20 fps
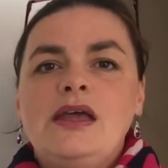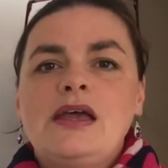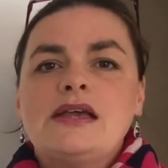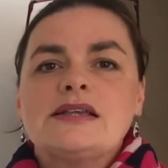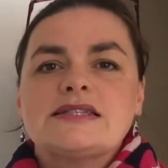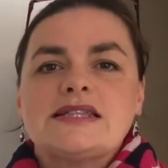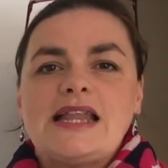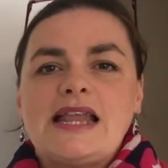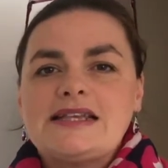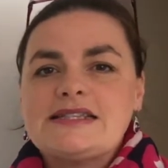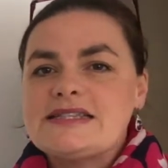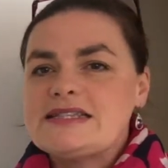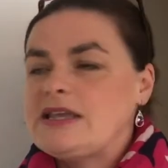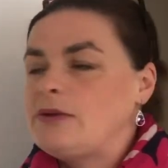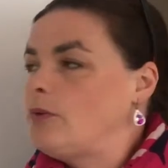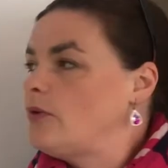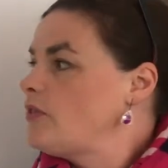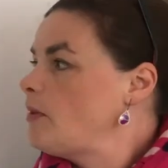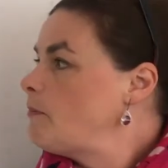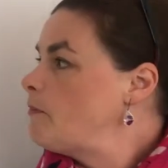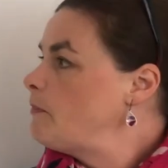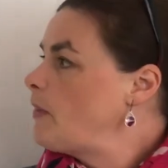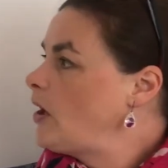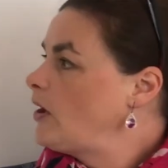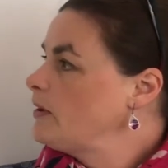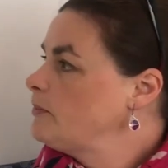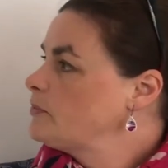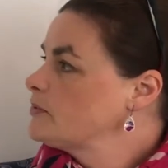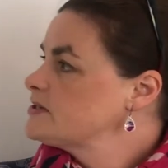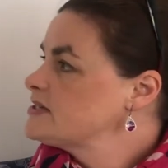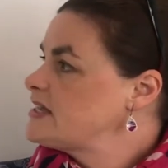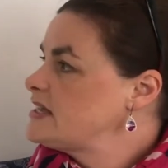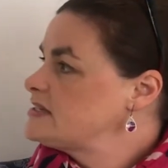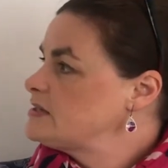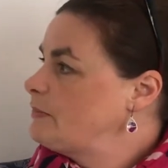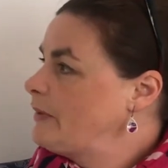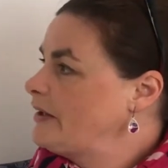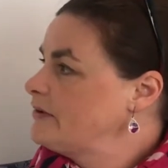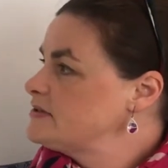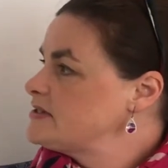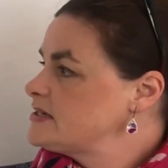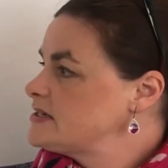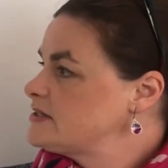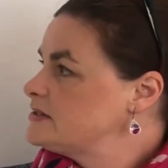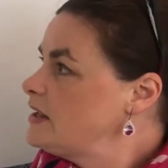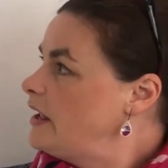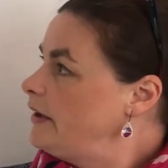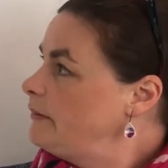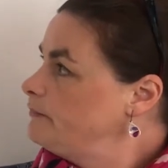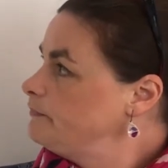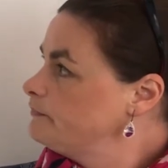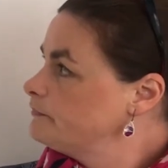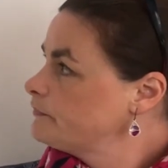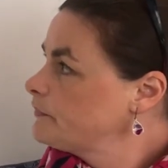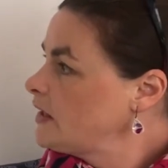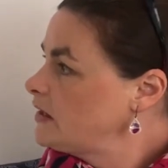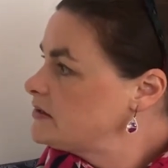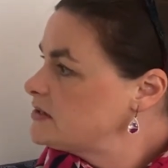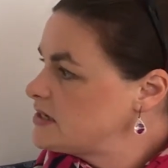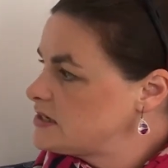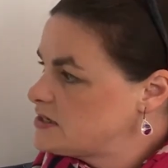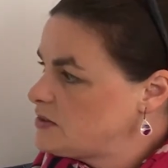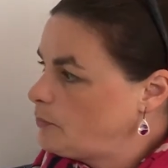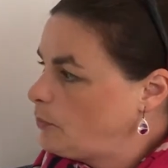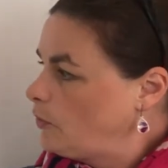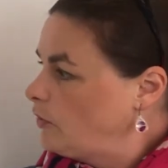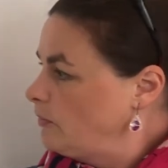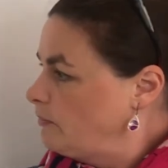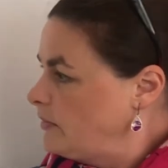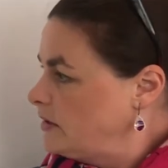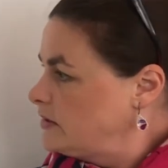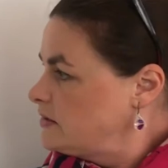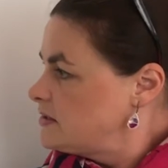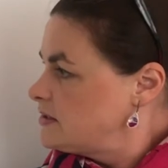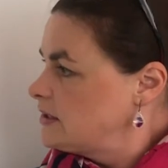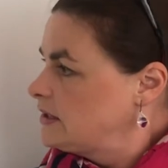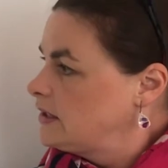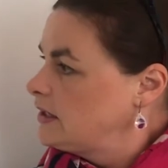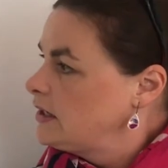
So let's see what the Bible says about disappointment.